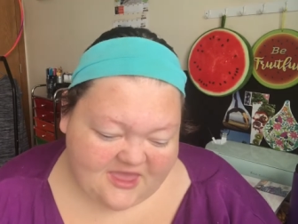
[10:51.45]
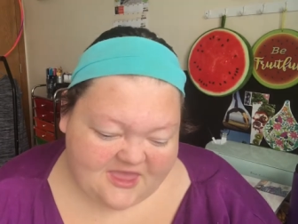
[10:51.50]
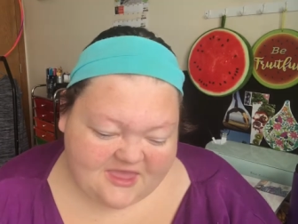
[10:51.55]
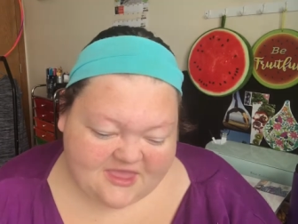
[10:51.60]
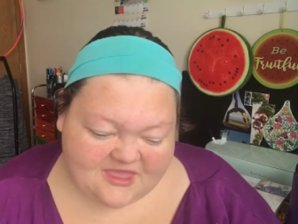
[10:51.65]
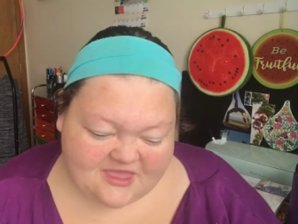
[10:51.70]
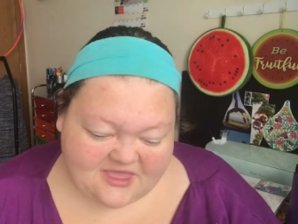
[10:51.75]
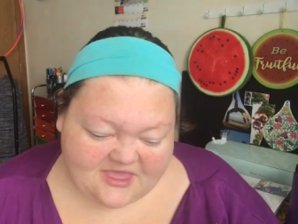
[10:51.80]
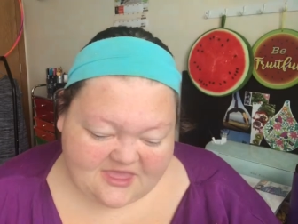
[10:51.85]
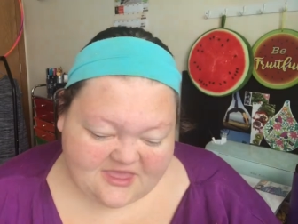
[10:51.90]

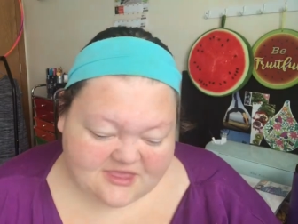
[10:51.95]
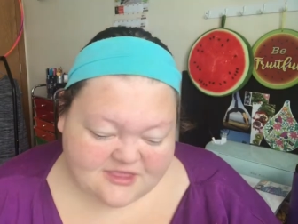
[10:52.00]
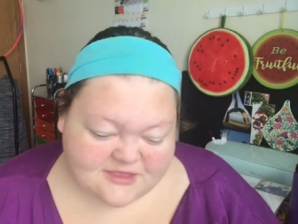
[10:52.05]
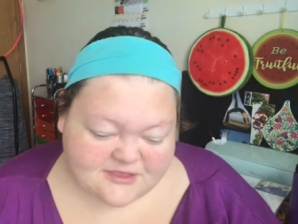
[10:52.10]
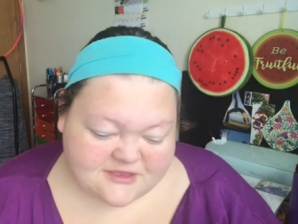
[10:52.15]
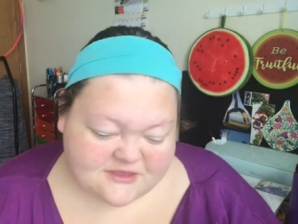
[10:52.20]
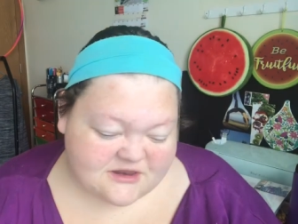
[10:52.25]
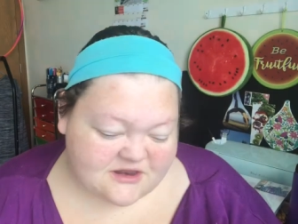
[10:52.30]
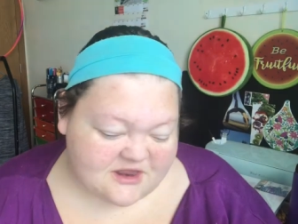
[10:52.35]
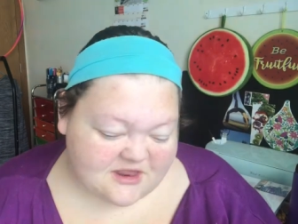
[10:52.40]

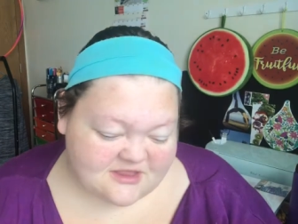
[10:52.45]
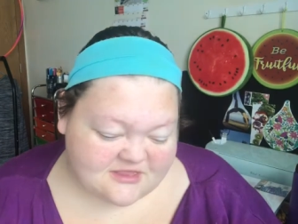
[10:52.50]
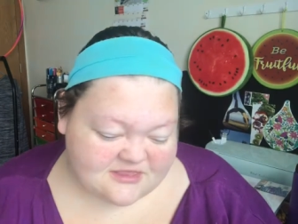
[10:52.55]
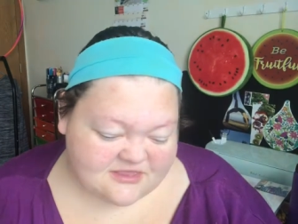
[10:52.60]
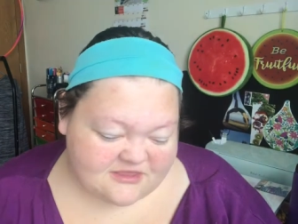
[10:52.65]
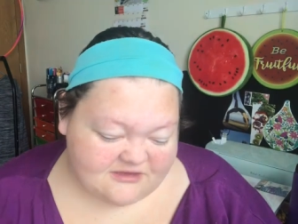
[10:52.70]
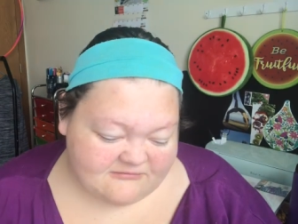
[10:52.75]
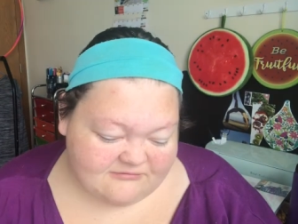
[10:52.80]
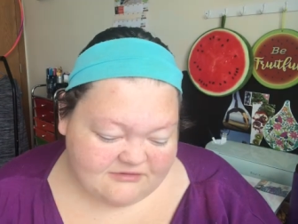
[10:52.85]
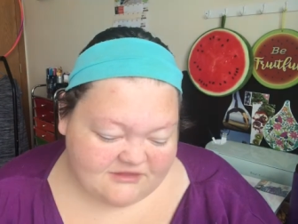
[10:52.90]
engage in
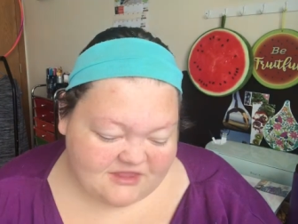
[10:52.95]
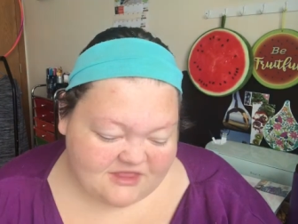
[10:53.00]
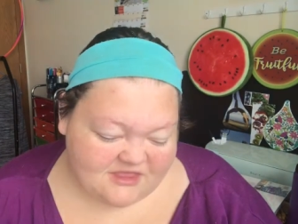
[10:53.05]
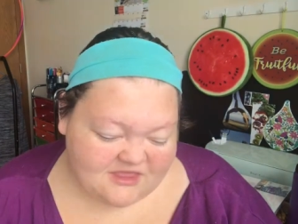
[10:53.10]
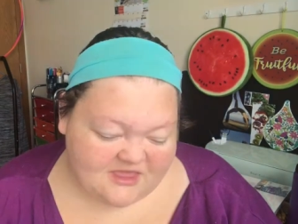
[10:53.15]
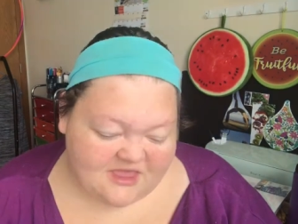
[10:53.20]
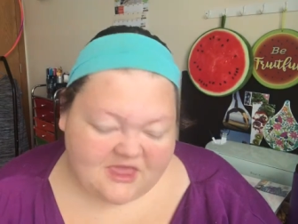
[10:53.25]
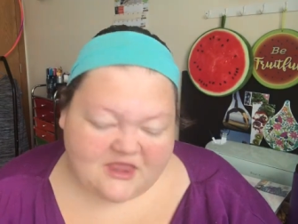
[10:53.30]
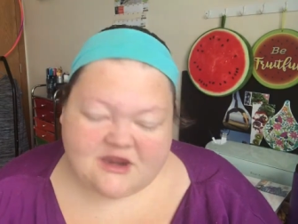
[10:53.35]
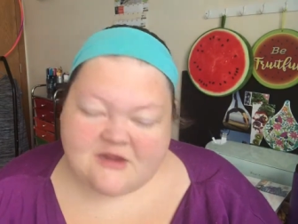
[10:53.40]

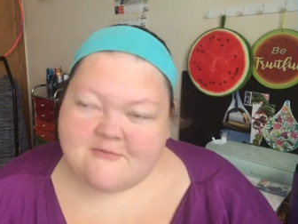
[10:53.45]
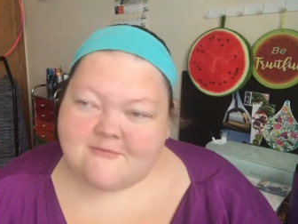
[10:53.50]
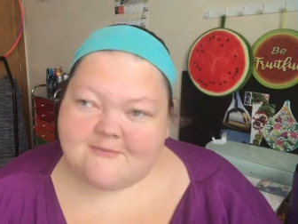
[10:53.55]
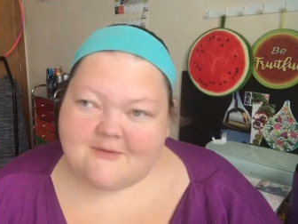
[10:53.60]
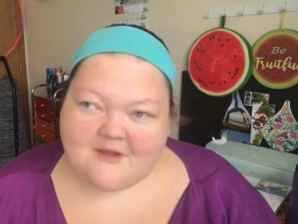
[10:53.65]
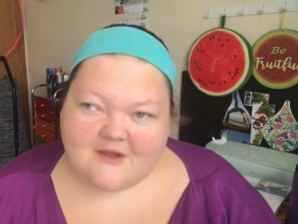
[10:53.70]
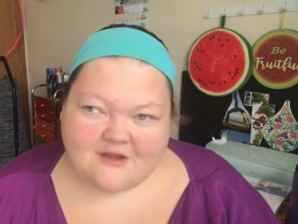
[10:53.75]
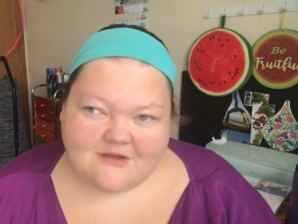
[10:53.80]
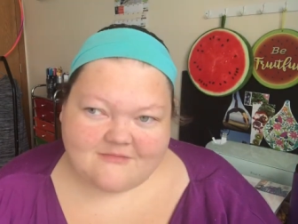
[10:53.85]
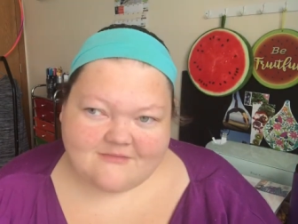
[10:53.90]
activity and
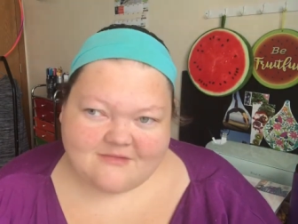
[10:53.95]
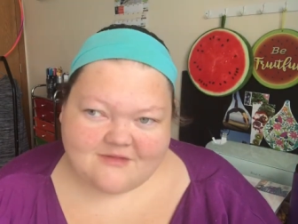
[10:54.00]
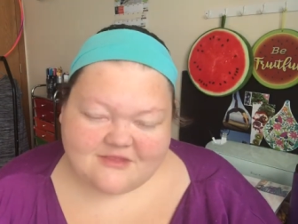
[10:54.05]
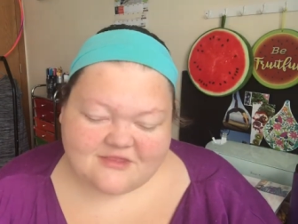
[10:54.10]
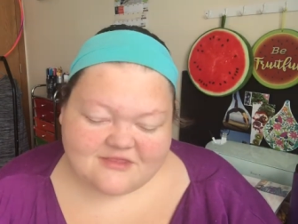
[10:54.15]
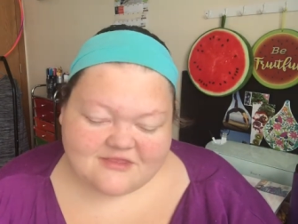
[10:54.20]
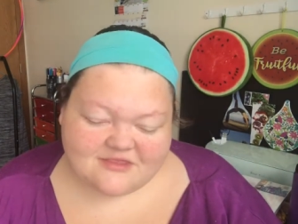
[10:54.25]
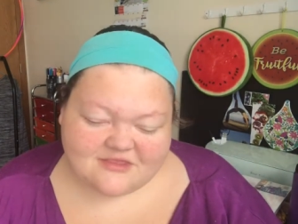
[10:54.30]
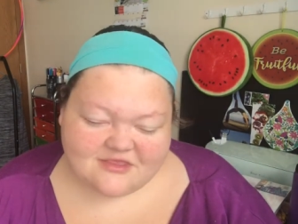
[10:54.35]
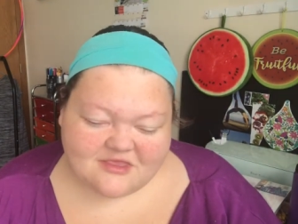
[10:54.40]

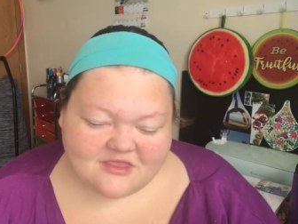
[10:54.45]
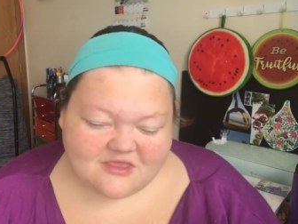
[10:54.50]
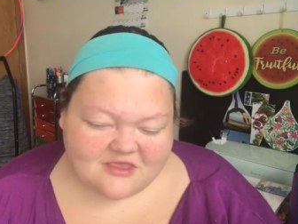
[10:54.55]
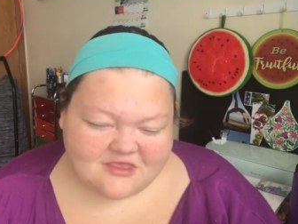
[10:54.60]
environment.